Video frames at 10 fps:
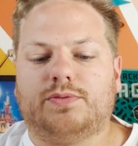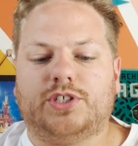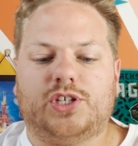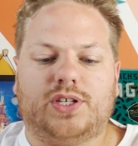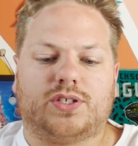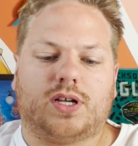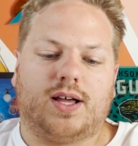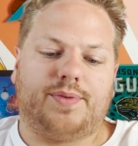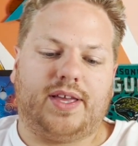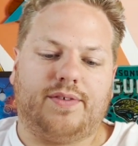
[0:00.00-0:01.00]
which is
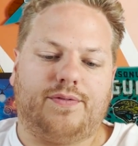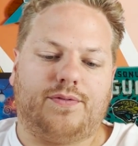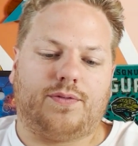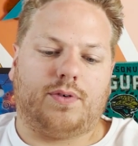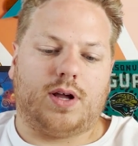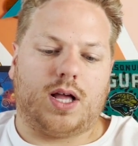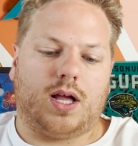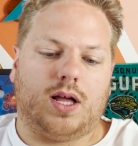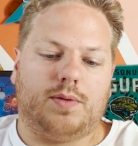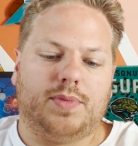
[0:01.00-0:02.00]
coming
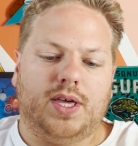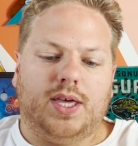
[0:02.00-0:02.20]
from